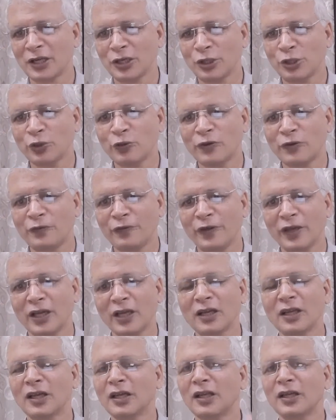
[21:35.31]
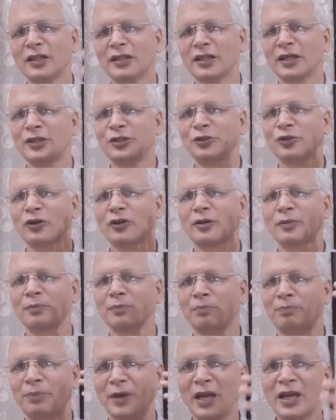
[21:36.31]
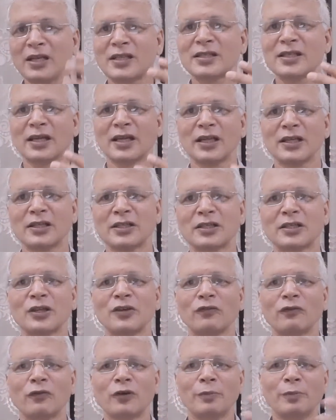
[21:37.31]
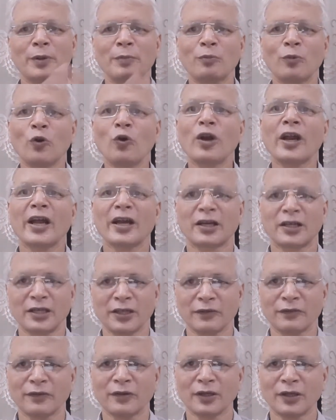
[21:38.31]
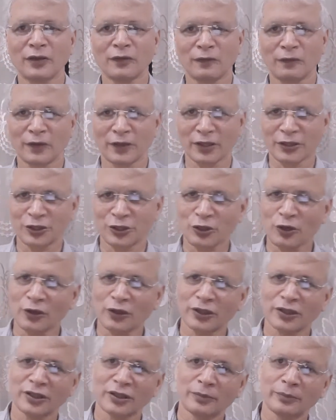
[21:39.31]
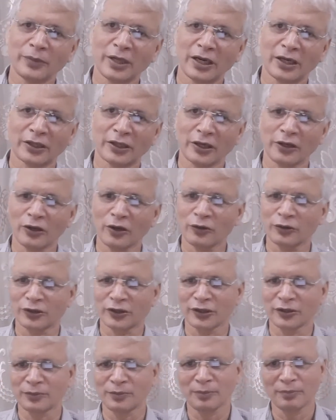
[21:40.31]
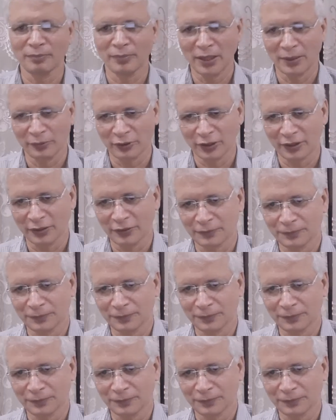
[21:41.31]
you would feel that your brain cells would be more active for the short term and the long term memory.